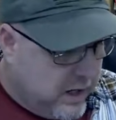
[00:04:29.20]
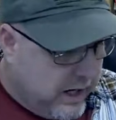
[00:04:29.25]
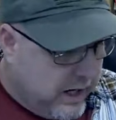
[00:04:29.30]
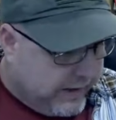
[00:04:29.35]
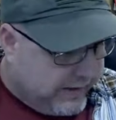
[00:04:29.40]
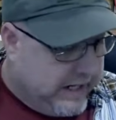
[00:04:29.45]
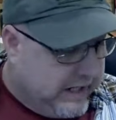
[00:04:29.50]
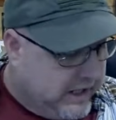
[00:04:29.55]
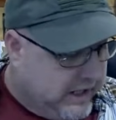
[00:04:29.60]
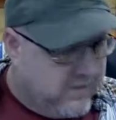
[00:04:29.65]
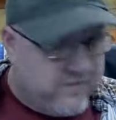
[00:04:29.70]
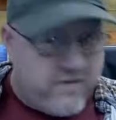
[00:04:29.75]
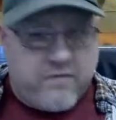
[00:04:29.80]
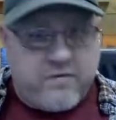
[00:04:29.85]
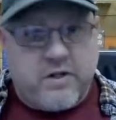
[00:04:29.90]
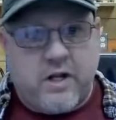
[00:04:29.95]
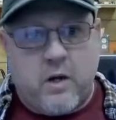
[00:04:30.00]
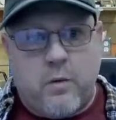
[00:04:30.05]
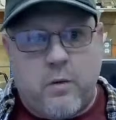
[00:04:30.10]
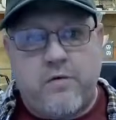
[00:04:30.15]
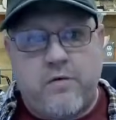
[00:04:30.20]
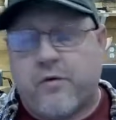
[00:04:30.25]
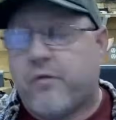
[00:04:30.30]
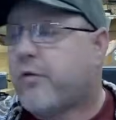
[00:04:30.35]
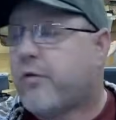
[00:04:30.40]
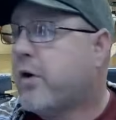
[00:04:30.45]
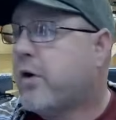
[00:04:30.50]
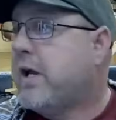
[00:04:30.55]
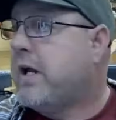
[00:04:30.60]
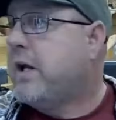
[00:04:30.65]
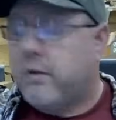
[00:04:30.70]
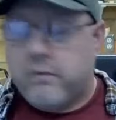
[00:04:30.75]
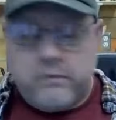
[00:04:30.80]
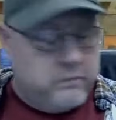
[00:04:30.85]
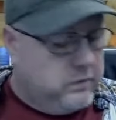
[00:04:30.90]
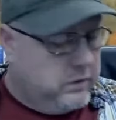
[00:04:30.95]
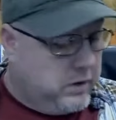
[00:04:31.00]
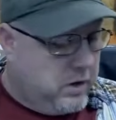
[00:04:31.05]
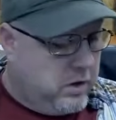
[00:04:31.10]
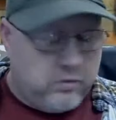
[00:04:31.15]
can't give everything away for free.
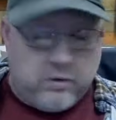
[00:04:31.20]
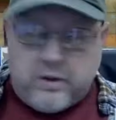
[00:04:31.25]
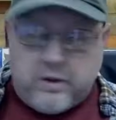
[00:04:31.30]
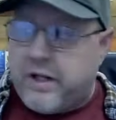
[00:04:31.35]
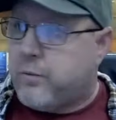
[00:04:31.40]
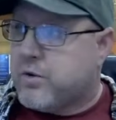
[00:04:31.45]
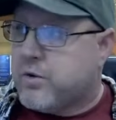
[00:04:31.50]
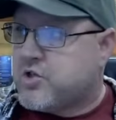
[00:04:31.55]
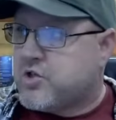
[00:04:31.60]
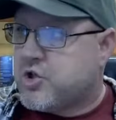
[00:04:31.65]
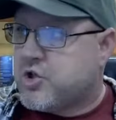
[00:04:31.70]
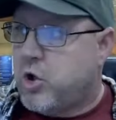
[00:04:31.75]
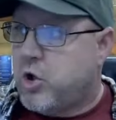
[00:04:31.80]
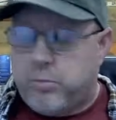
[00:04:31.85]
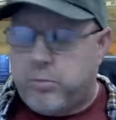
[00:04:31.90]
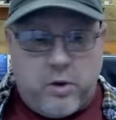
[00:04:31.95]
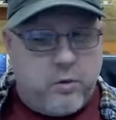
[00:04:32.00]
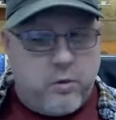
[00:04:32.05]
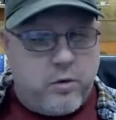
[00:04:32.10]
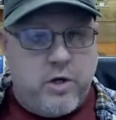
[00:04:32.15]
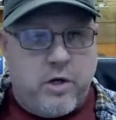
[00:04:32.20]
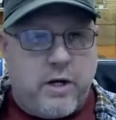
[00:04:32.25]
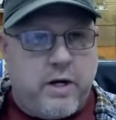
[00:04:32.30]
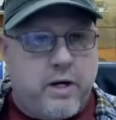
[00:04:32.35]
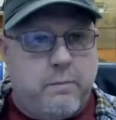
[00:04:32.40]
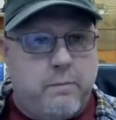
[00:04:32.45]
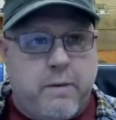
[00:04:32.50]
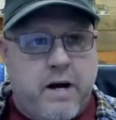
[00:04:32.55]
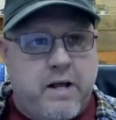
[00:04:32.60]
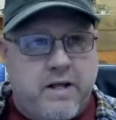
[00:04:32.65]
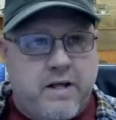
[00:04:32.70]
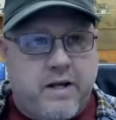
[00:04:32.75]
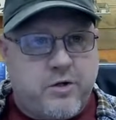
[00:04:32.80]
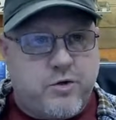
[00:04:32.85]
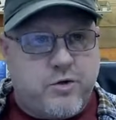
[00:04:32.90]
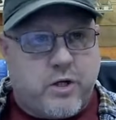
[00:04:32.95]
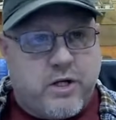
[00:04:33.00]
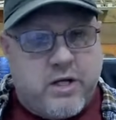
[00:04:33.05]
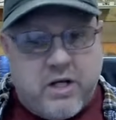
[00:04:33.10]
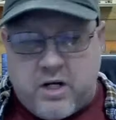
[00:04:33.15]
You know, like with the snowblower, you got to buy that
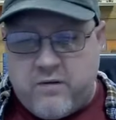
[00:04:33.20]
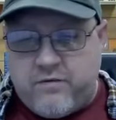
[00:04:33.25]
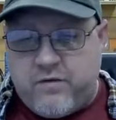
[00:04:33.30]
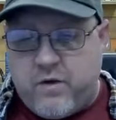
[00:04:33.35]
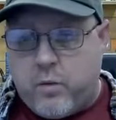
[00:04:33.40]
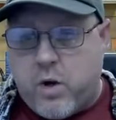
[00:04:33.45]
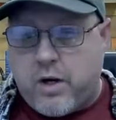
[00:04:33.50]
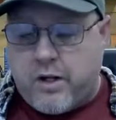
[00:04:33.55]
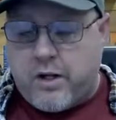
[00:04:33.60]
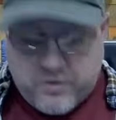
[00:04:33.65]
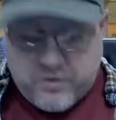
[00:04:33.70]
extra kit if you want it.